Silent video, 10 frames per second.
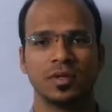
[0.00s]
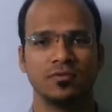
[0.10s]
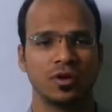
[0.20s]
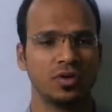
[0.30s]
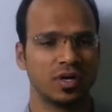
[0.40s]
if
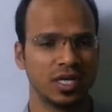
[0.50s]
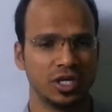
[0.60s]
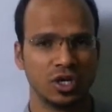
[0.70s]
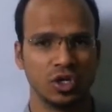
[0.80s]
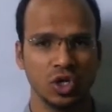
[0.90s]
you want to
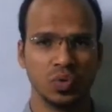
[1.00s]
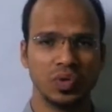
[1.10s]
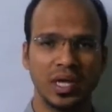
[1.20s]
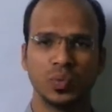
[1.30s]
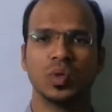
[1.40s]
create your new
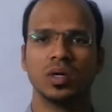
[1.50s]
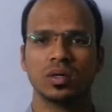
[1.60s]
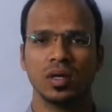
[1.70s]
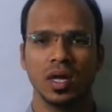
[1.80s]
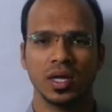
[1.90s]
network,